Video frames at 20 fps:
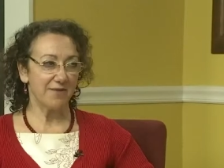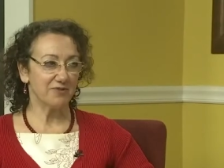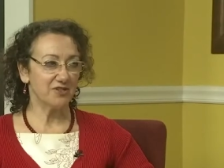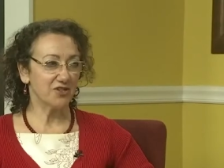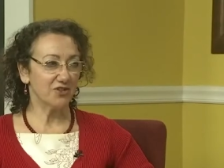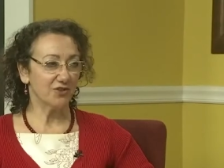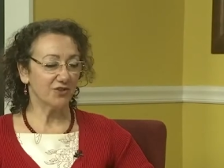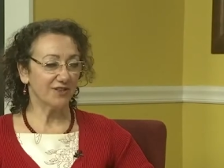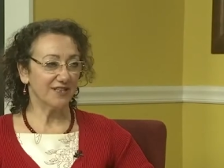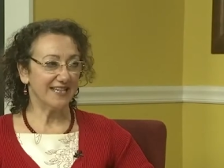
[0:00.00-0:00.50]

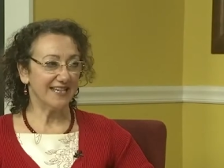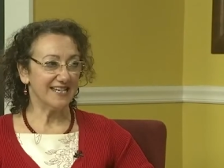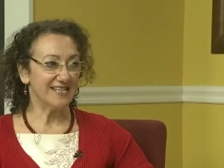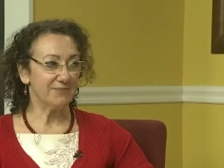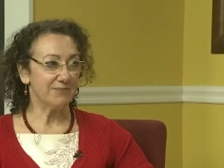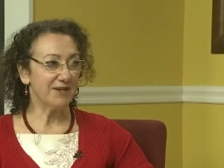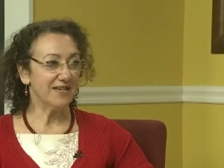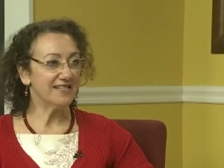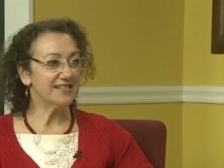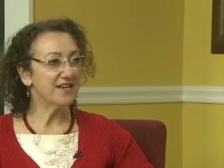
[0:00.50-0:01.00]
absolutely
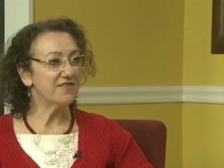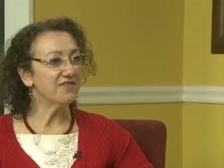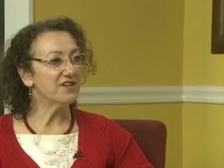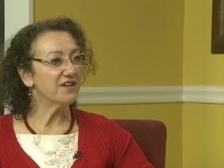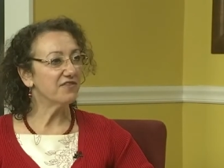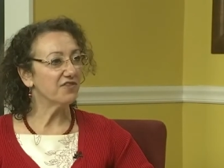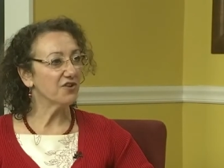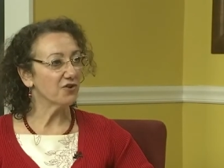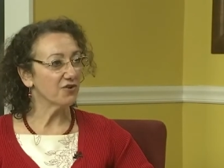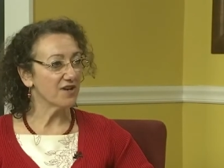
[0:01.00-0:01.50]
is because
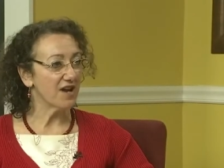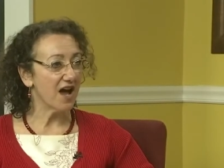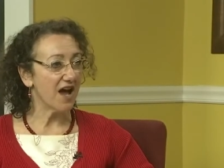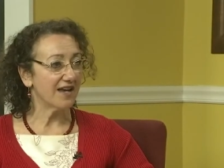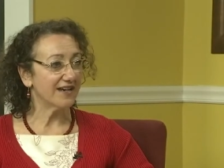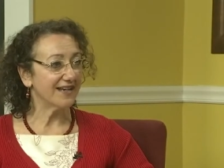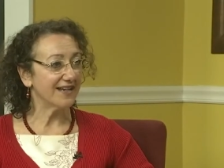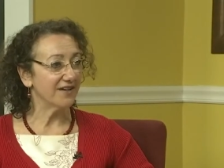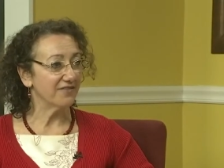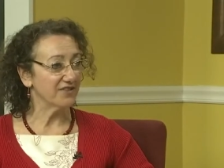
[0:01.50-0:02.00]
even if you're
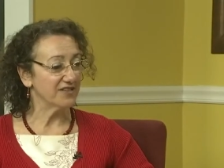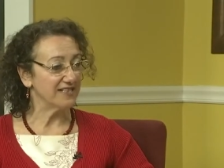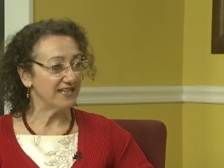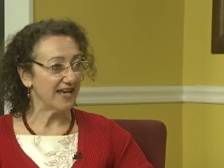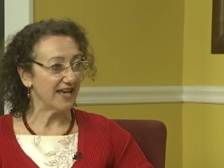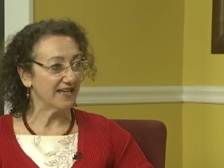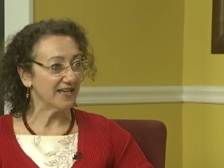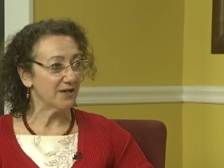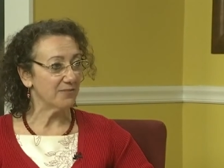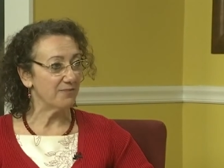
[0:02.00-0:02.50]
not of
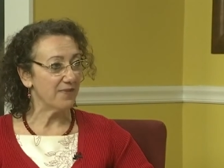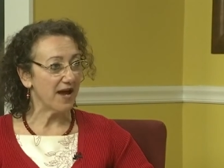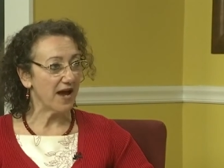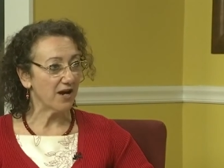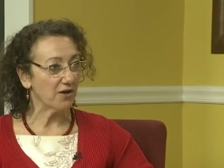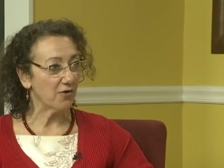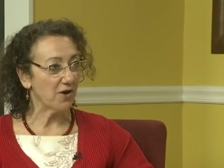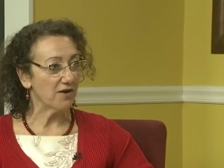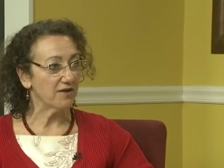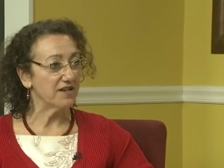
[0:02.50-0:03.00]
Italian
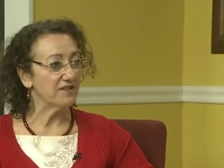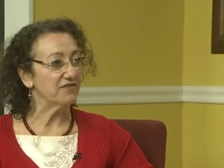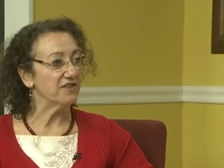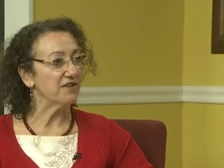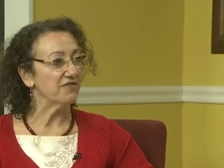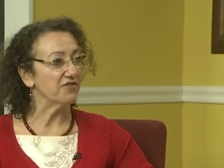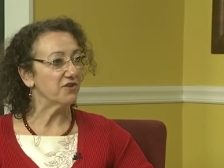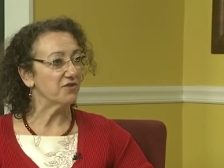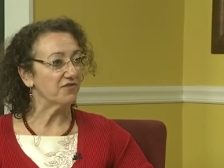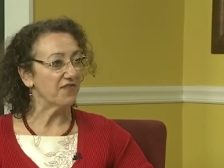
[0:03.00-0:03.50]
background,
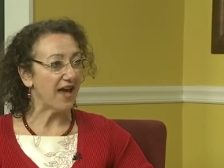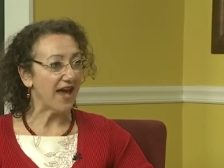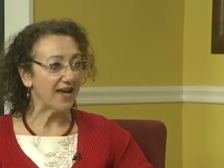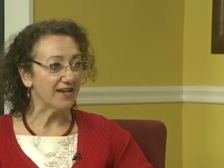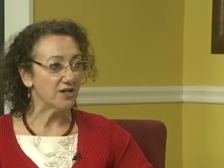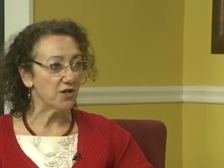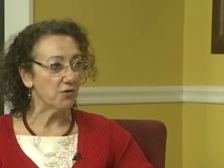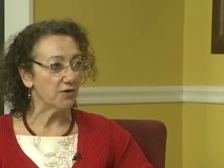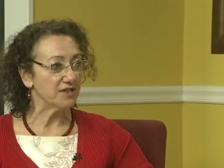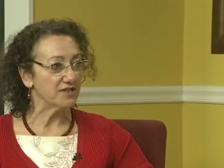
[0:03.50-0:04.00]
even if you've
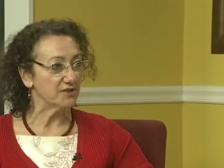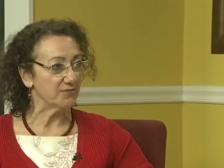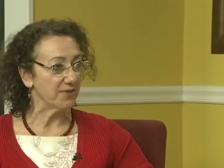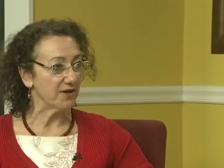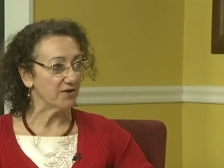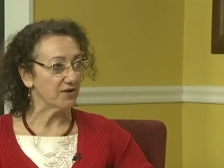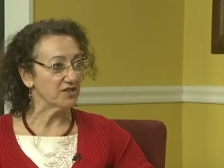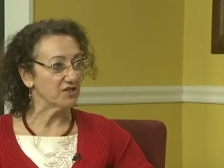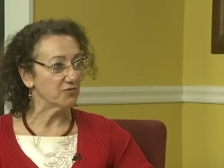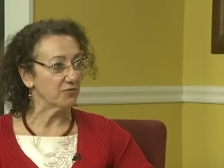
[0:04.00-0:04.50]
had no
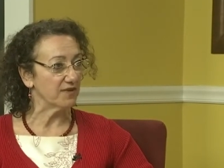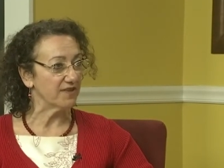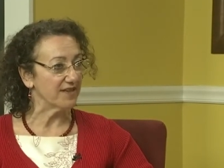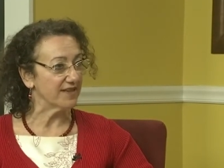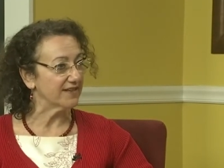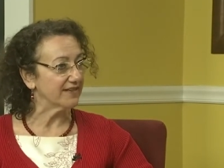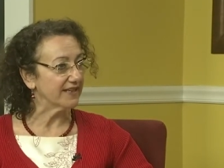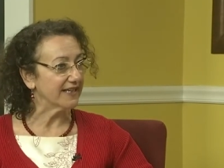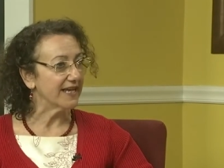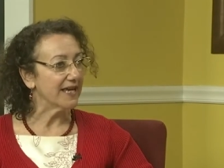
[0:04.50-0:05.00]
experience with
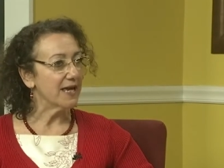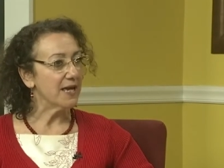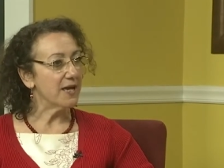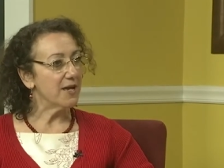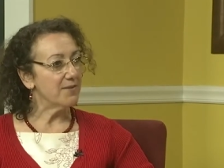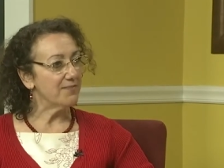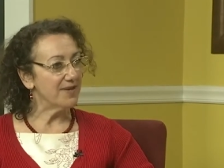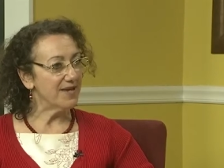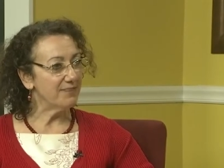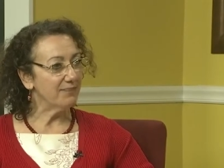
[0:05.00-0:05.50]
Italy,
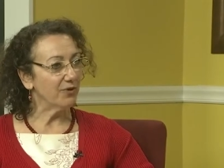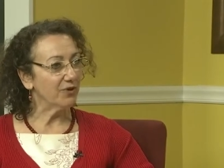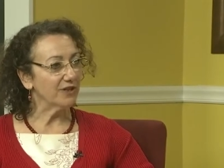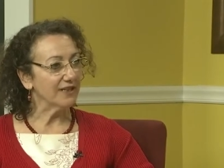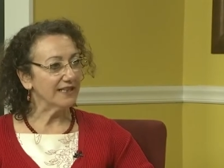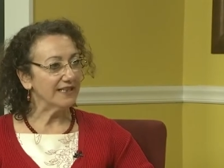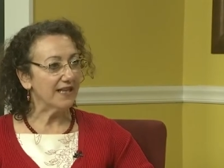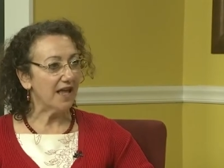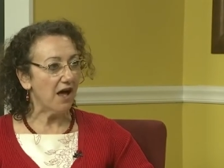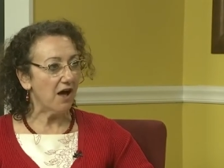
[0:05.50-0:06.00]

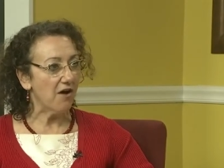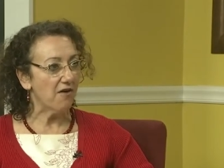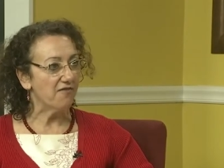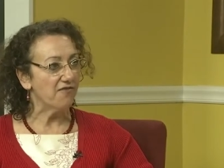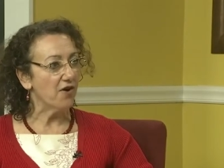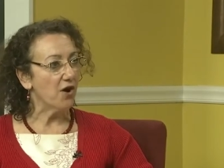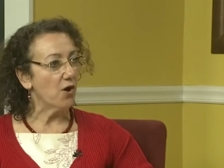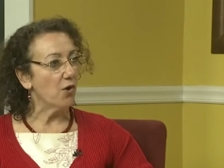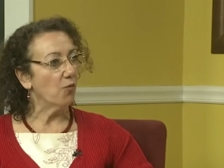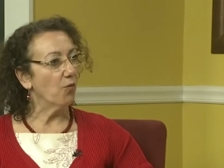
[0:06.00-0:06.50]
people
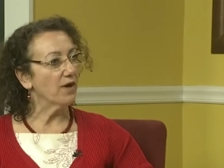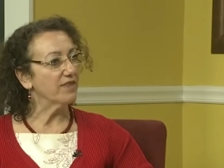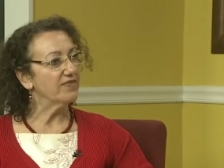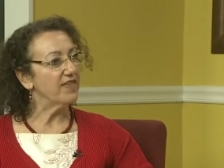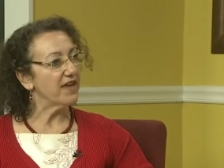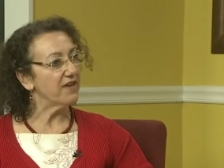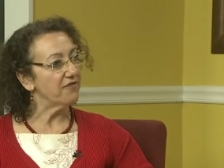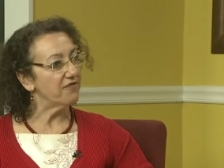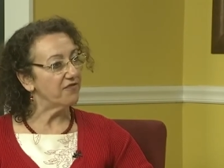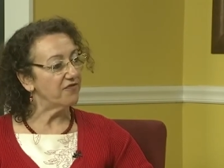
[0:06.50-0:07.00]
love
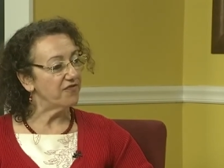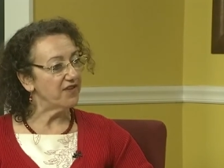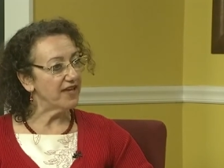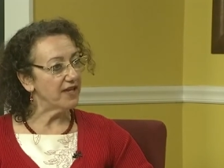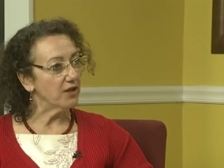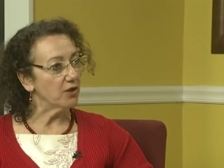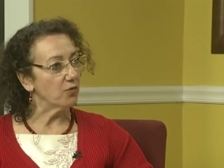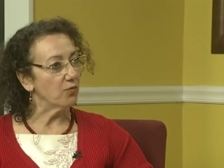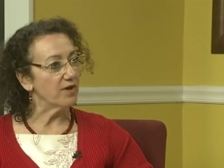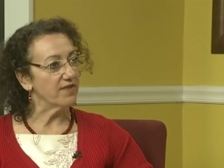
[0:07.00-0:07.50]
what they
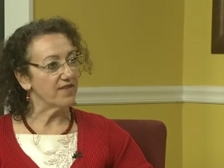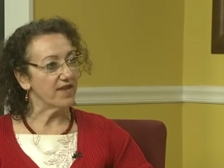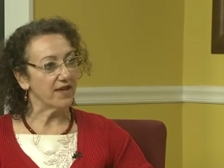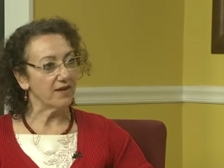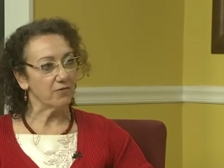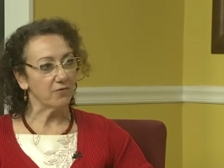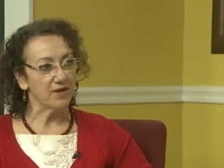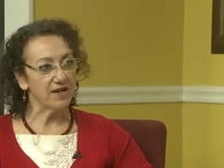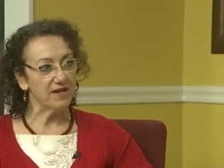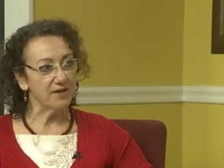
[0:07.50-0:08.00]
feel when
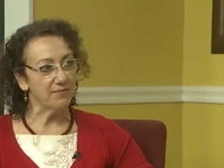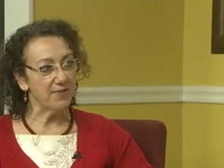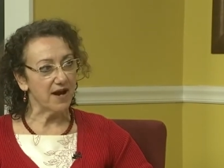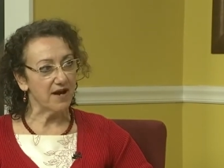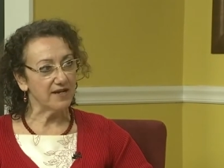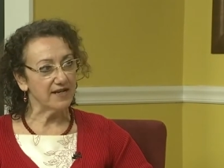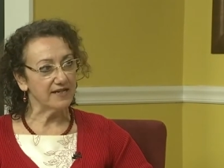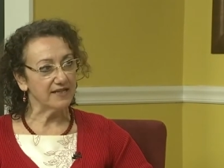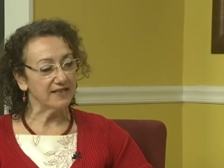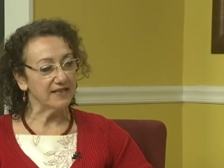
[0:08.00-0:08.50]
they read about